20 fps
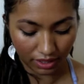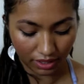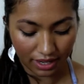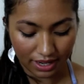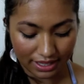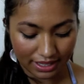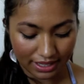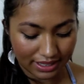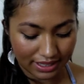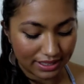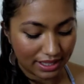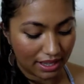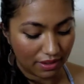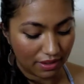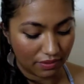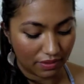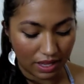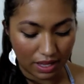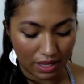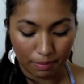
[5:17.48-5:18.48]
I next
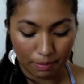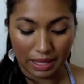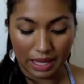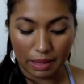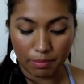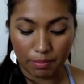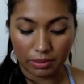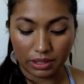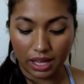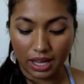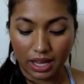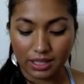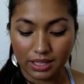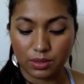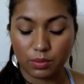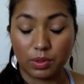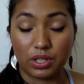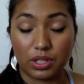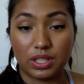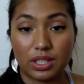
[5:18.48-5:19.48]
have Amber
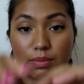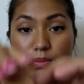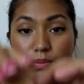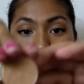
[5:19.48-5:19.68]
Lights, which is